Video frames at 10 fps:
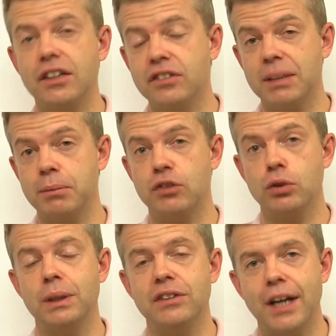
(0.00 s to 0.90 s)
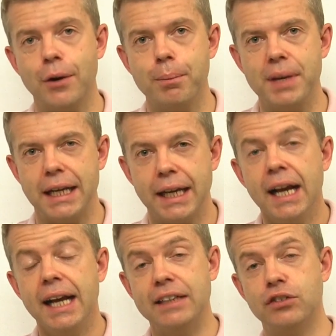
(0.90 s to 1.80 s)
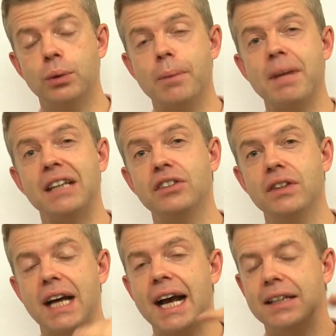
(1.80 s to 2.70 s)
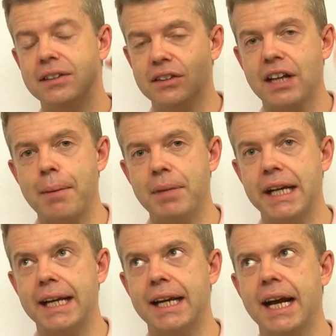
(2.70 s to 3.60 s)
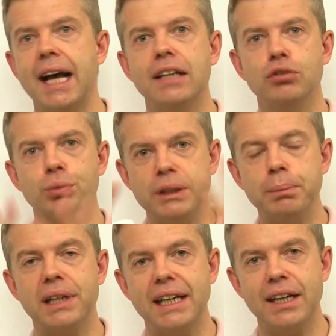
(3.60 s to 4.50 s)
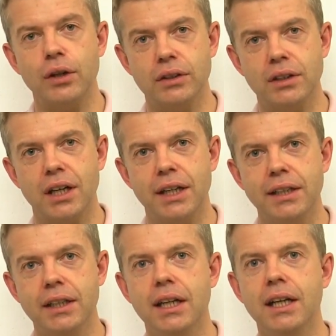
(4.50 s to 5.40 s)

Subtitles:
A tip that's always helped me is to imagine the hand is happening in a hand replayer online,